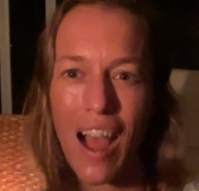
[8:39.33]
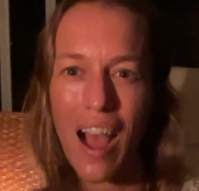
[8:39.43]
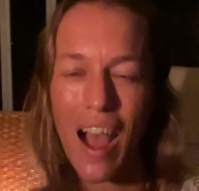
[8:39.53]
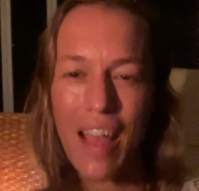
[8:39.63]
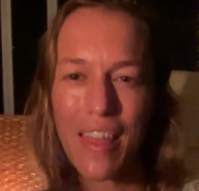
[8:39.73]

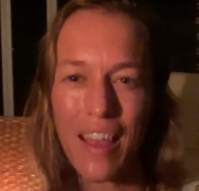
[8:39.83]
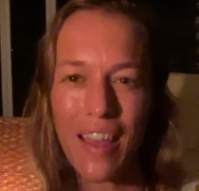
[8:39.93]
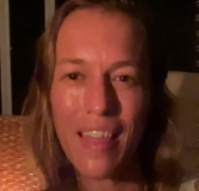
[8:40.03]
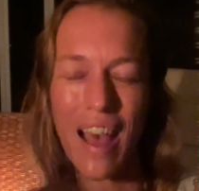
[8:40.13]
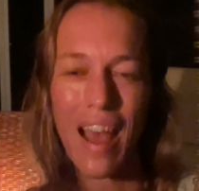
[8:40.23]
I
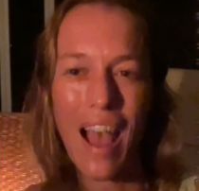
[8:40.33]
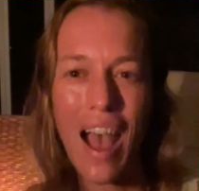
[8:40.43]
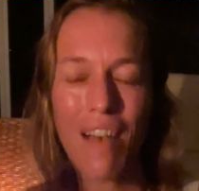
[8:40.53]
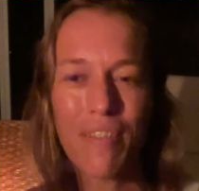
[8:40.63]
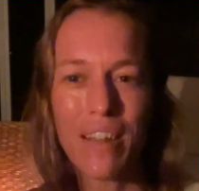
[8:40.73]
think that
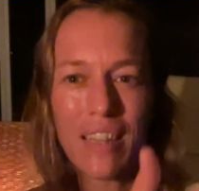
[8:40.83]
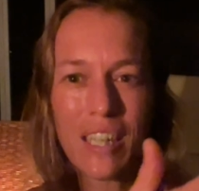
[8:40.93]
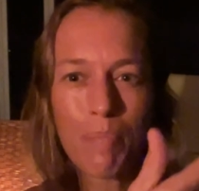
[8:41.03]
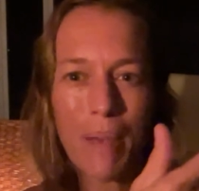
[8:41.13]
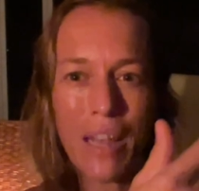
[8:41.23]
having the
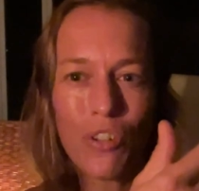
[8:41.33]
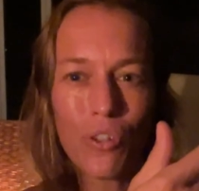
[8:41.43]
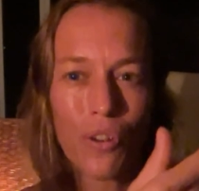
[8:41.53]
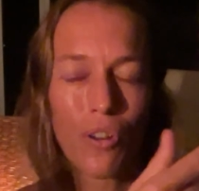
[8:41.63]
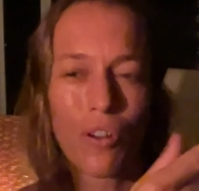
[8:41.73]

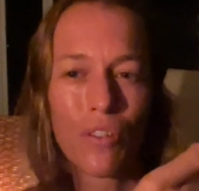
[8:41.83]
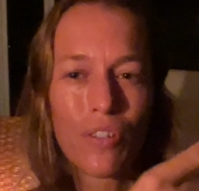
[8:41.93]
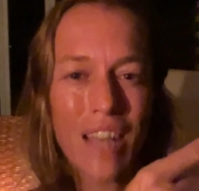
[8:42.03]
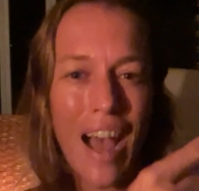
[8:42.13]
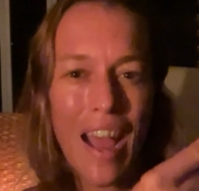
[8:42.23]
spatial
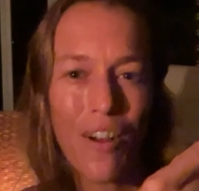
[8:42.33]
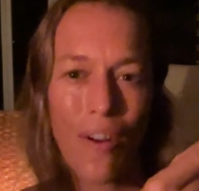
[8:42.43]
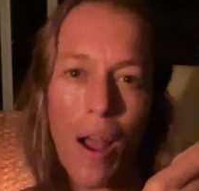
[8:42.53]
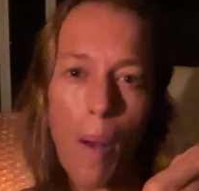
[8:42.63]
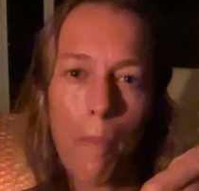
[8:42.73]

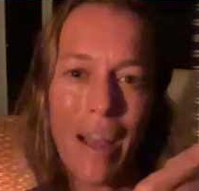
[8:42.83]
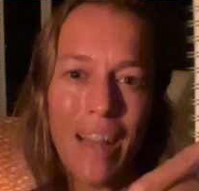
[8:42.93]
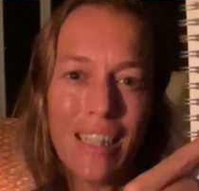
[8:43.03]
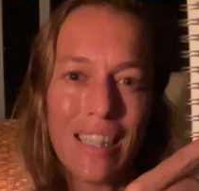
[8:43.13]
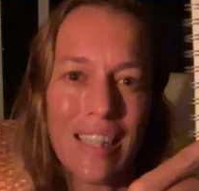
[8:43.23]
diagram
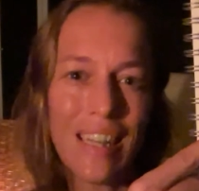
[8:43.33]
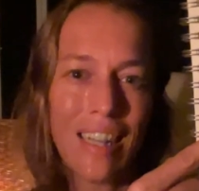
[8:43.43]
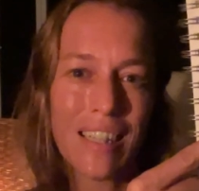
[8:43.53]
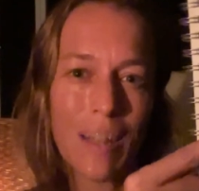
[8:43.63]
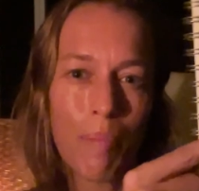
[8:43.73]
and
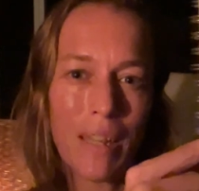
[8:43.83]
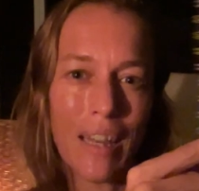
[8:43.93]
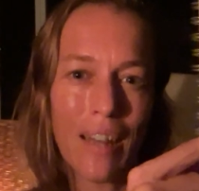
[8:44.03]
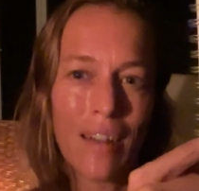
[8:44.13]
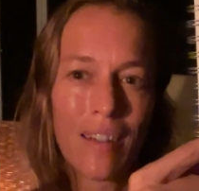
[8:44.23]
seeing
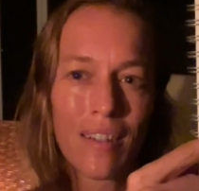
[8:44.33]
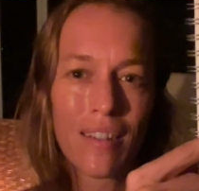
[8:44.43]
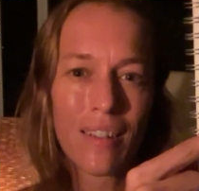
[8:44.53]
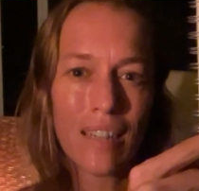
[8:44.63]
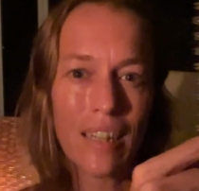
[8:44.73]
something
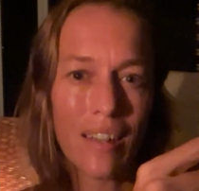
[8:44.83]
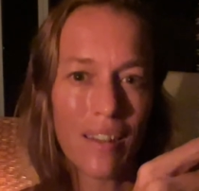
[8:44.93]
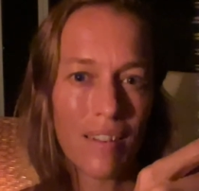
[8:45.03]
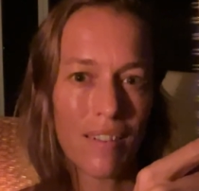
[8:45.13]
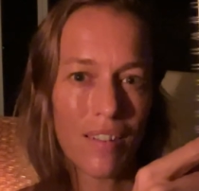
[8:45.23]
in
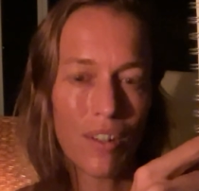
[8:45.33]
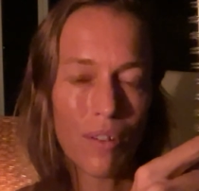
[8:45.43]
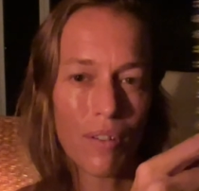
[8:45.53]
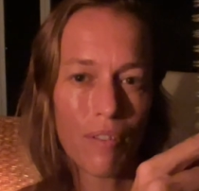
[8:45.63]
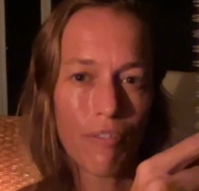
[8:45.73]
a, you
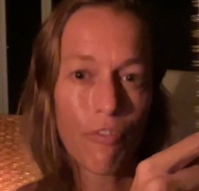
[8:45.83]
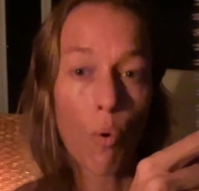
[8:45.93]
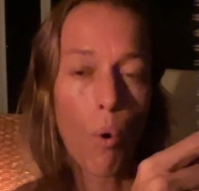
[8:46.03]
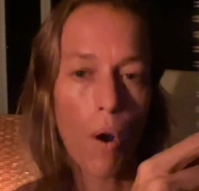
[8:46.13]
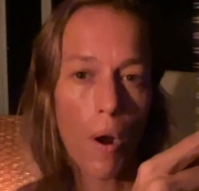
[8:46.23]
know,
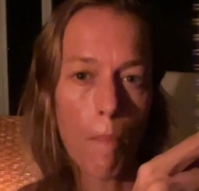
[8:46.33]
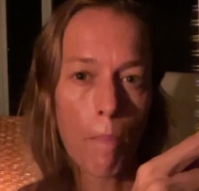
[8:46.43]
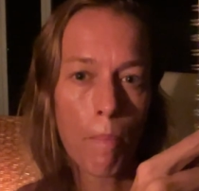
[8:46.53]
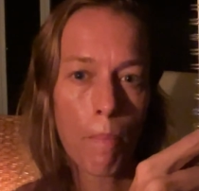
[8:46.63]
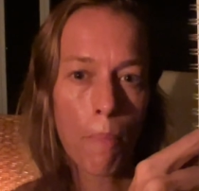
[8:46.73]

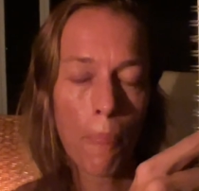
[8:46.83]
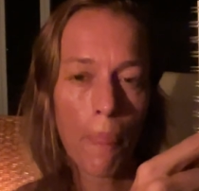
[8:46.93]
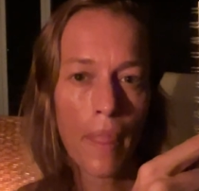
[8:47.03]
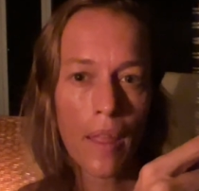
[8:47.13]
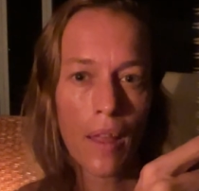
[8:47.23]
form,
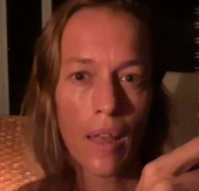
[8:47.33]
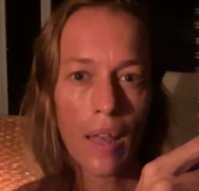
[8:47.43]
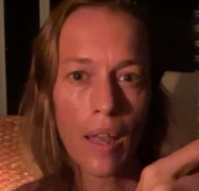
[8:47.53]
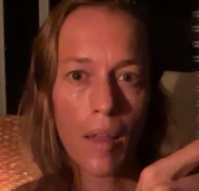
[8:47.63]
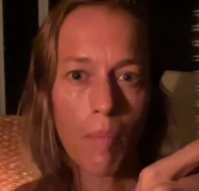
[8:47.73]

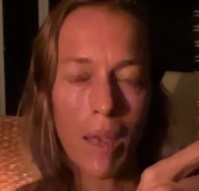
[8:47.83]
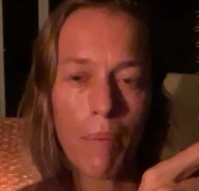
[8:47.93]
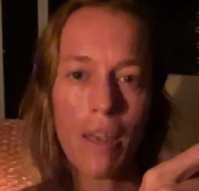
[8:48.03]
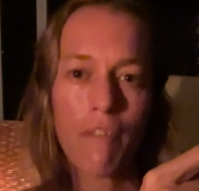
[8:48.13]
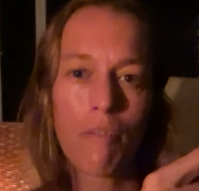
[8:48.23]

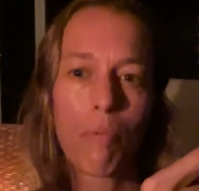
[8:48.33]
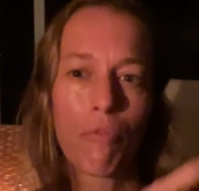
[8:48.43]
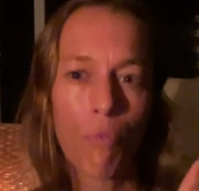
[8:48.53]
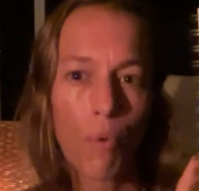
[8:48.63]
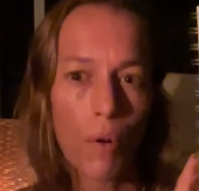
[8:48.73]
maybe even
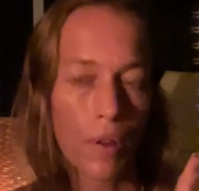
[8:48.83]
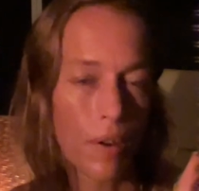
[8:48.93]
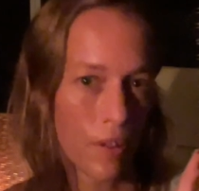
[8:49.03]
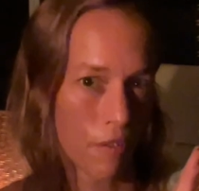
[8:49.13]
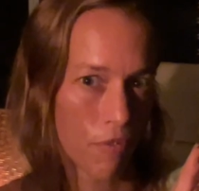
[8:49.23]
before
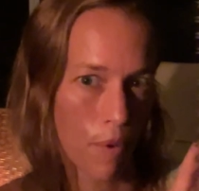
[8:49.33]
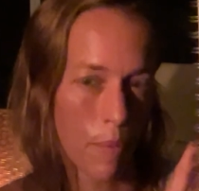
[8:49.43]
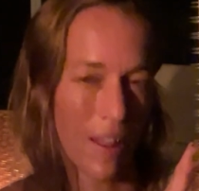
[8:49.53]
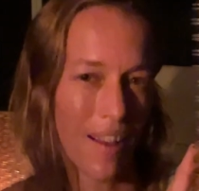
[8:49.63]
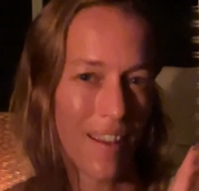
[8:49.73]
learning the
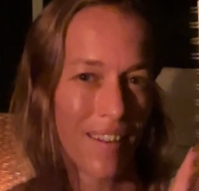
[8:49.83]
formula,